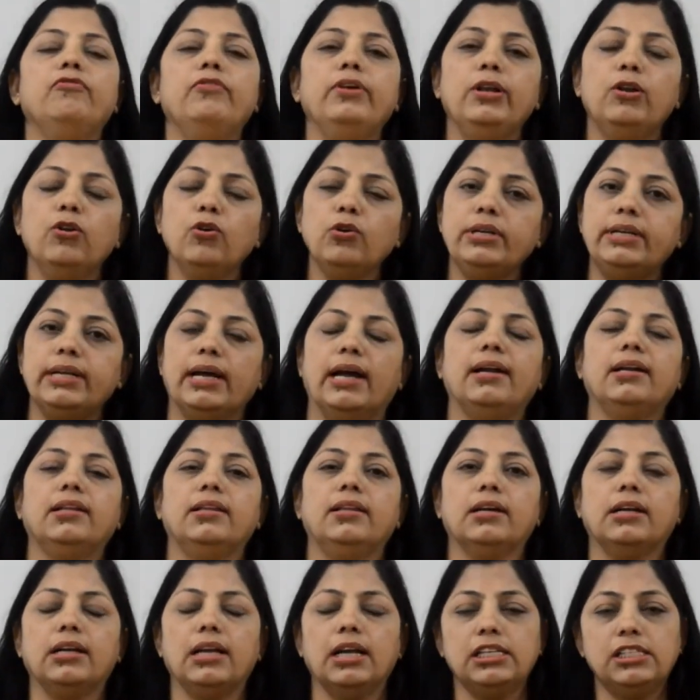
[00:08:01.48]
We looked
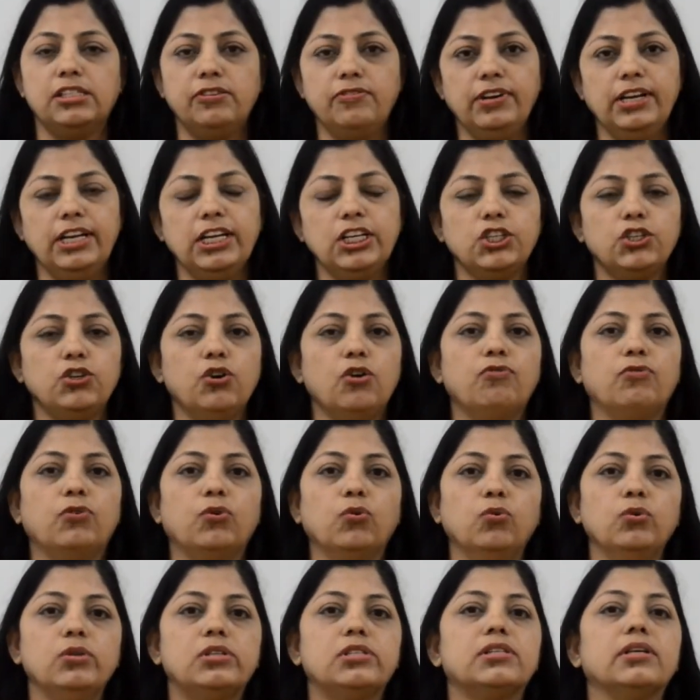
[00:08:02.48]
at the classification of
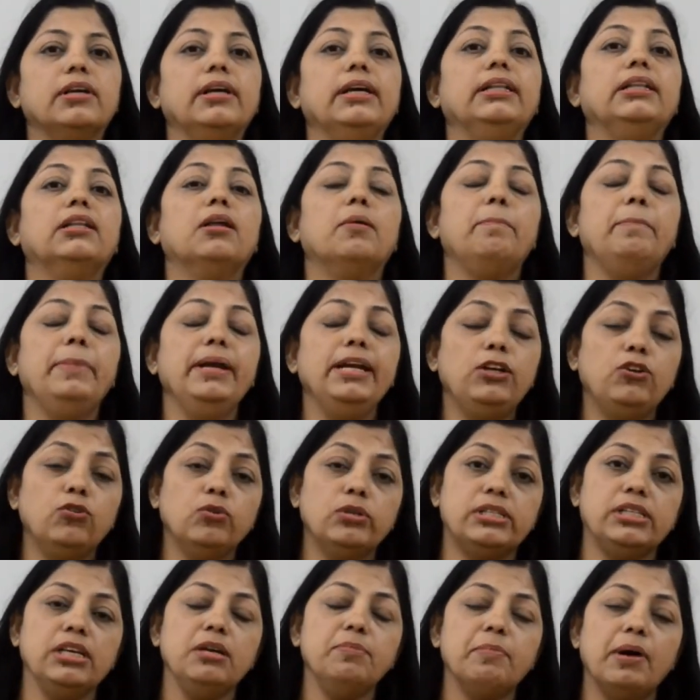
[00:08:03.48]
goods in the
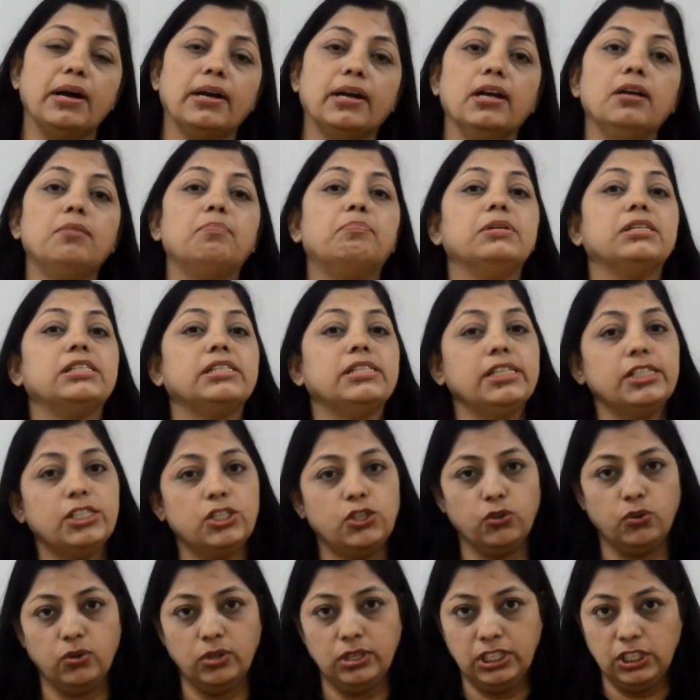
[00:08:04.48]
B2C market,
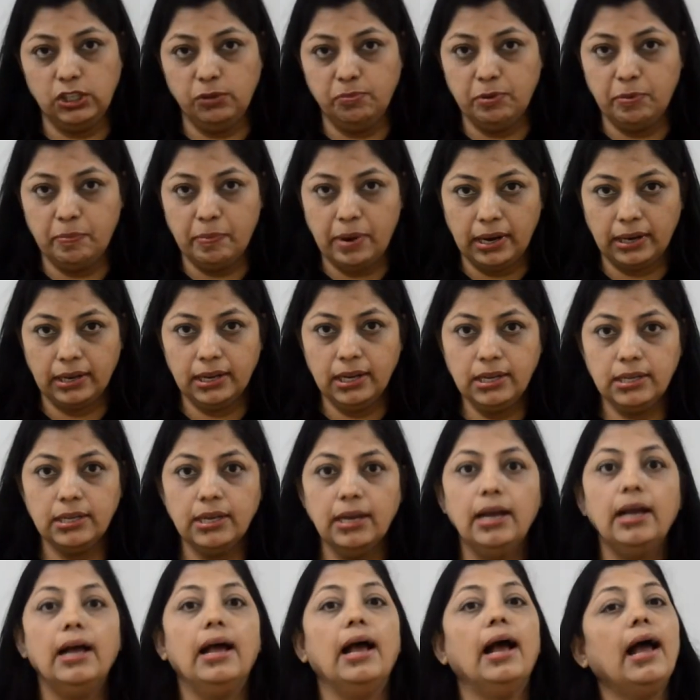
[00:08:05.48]
business to consumer market,
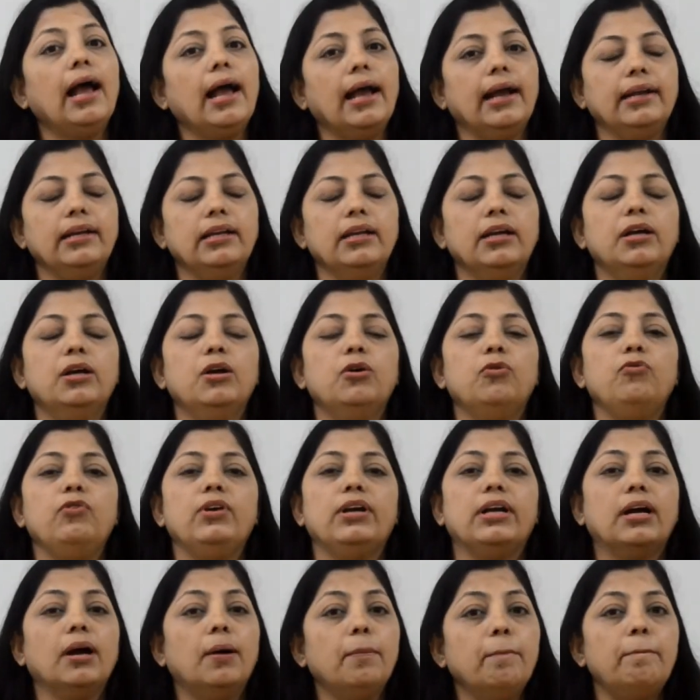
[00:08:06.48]
and
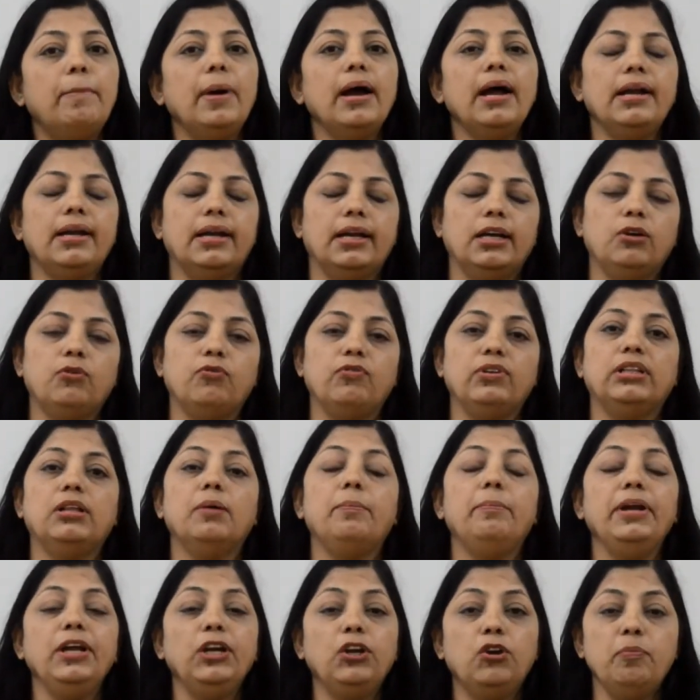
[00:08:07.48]
we compared it with the
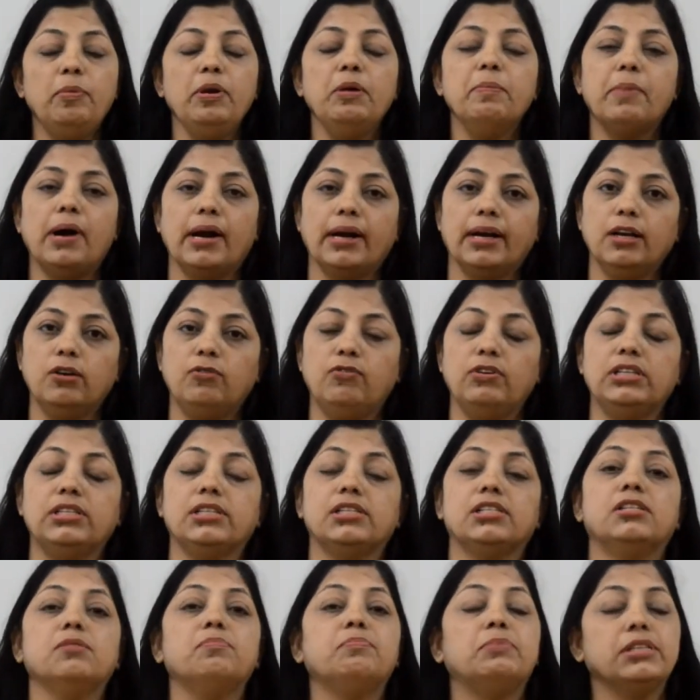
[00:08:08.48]
B2B market, which
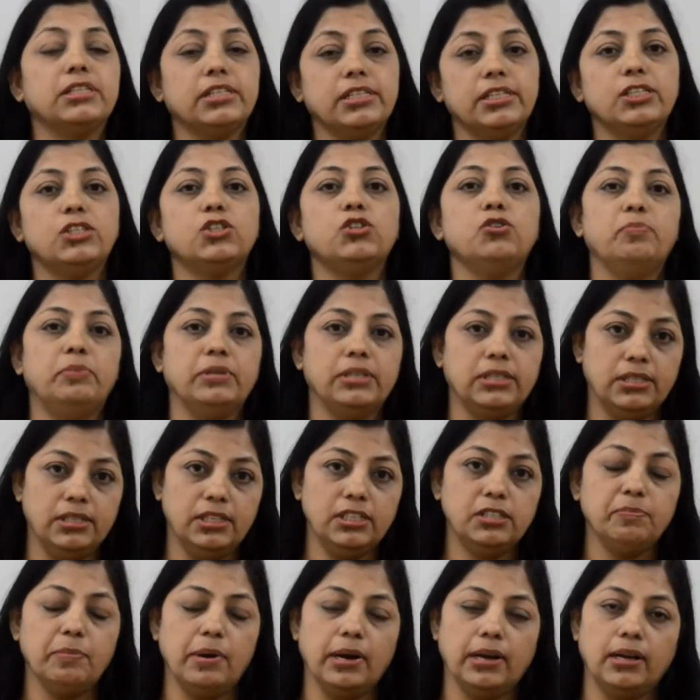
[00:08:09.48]
is the business to
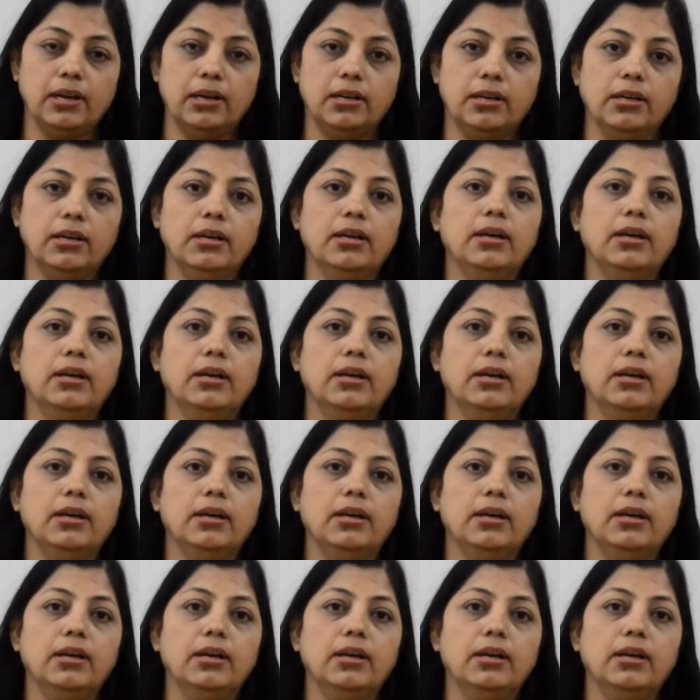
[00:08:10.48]
business market.